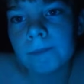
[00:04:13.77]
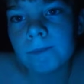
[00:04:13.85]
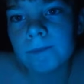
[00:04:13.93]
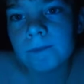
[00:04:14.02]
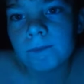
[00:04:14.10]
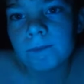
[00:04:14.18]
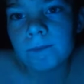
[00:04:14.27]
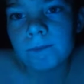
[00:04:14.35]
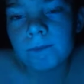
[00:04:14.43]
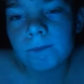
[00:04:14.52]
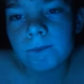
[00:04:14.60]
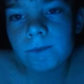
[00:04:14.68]

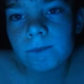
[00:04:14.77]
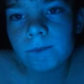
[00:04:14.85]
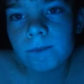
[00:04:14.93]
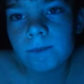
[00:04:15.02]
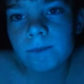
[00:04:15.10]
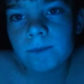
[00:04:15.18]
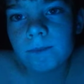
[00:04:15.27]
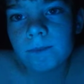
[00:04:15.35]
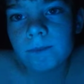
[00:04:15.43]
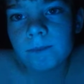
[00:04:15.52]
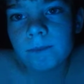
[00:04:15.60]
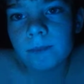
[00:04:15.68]

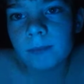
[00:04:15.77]
(no one is talking)